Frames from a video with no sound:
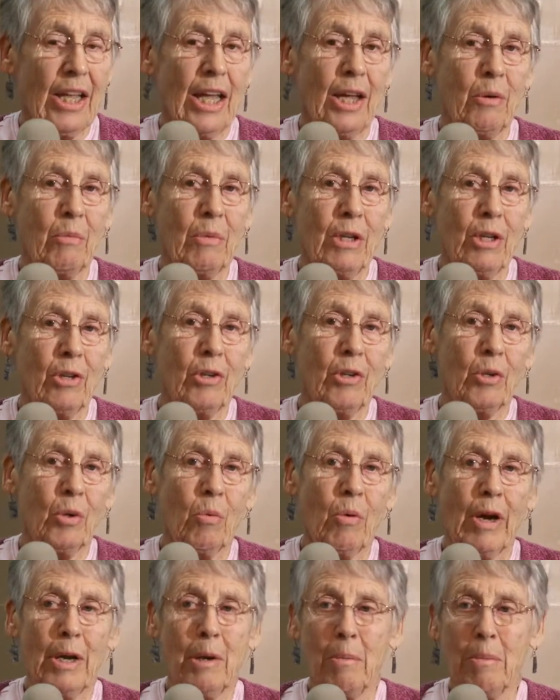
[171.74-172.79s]
and we learned
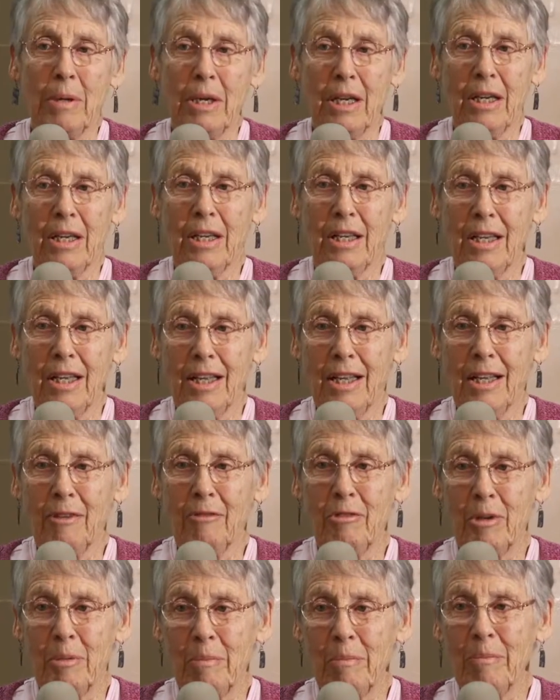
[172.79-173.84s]
quite a bit
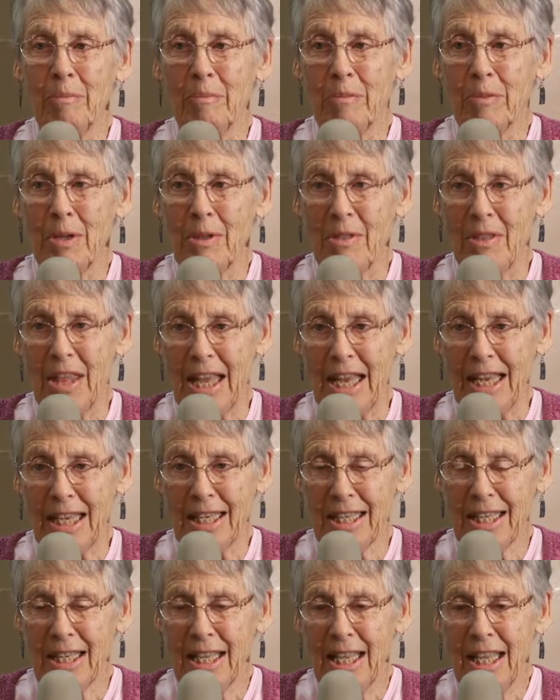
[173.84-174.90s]
from
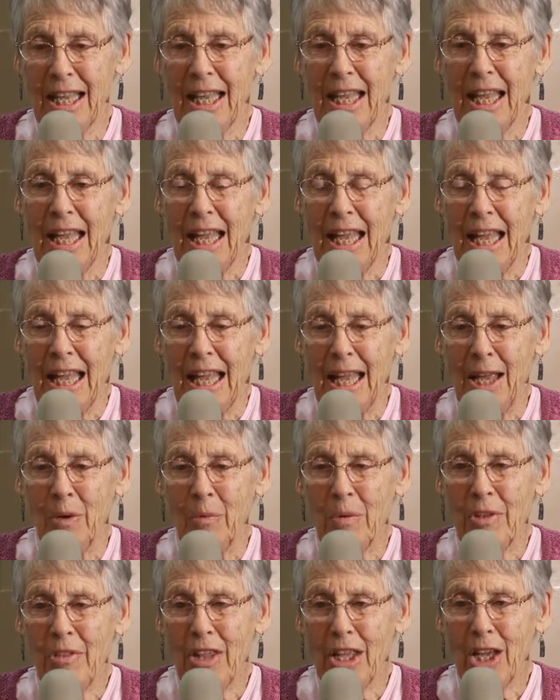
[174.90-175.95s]
that. And
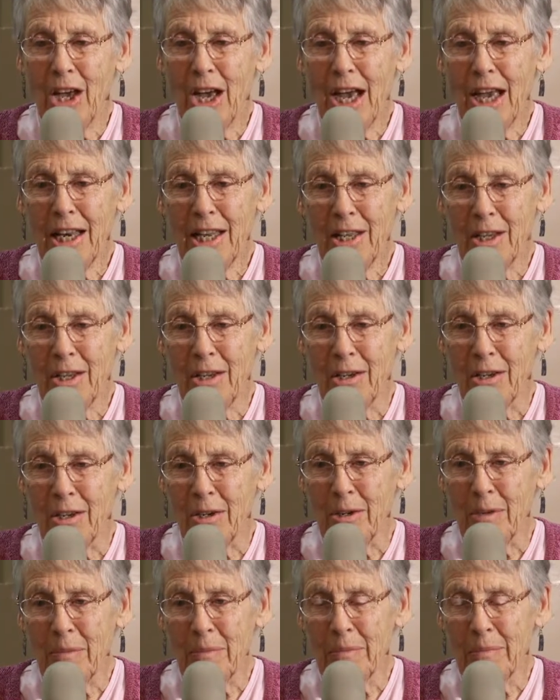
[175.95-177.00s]
when they got
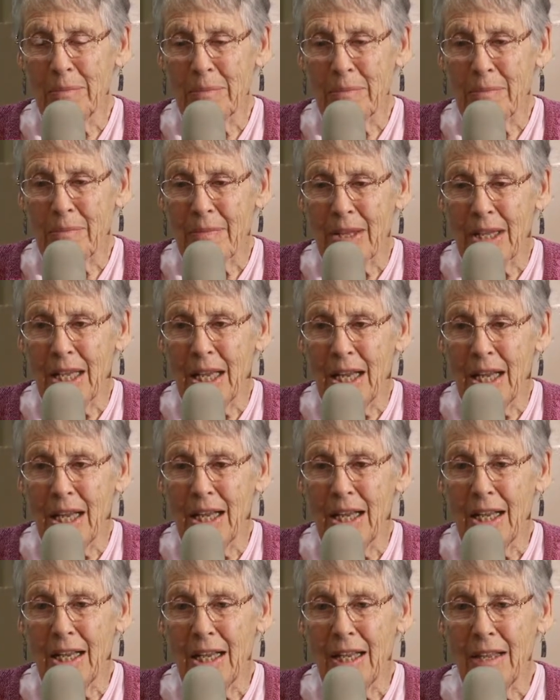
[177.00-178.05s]
here,
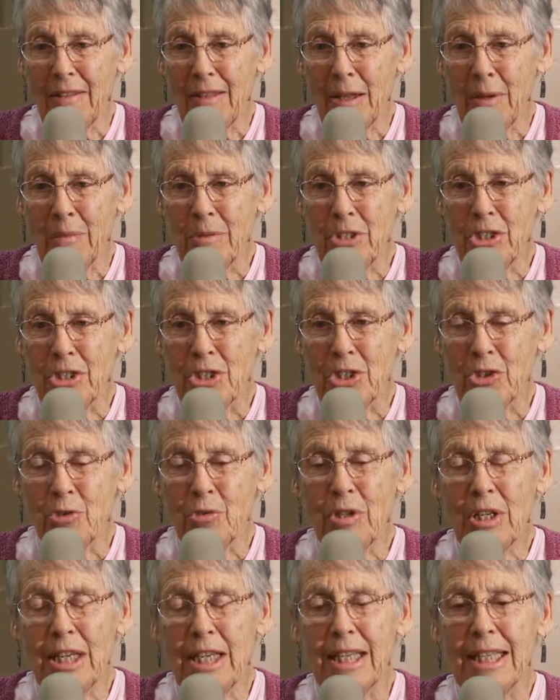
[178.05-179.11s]
uh, they were just
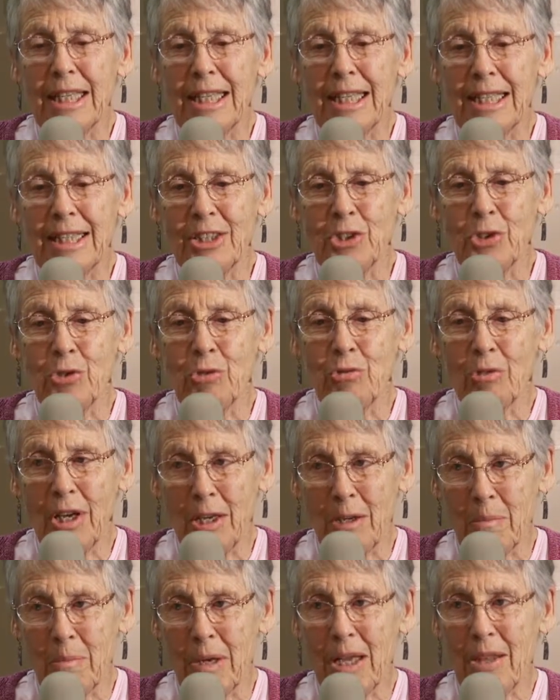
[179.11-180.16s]
really
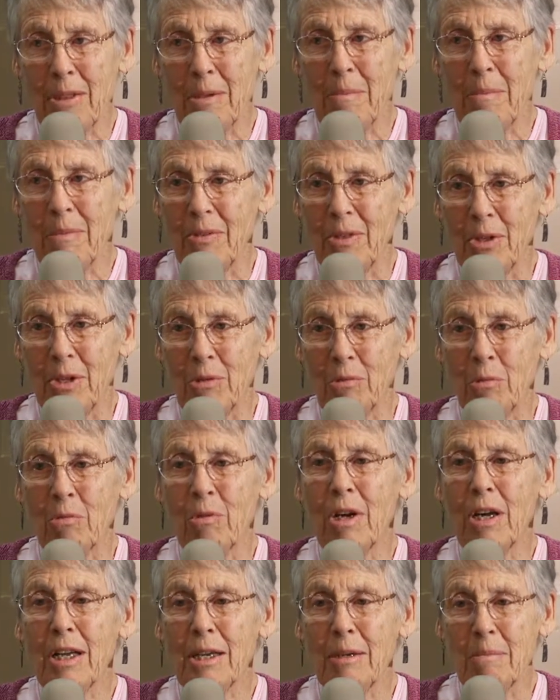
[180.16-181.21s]
struck by the, the
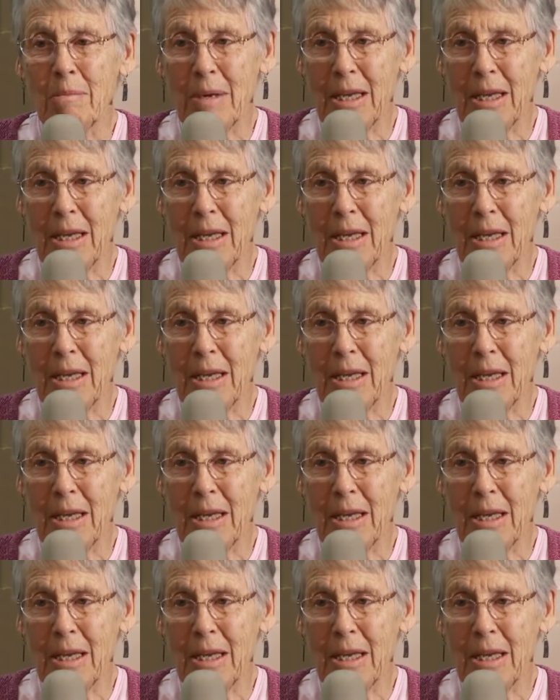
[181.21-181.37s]
rugged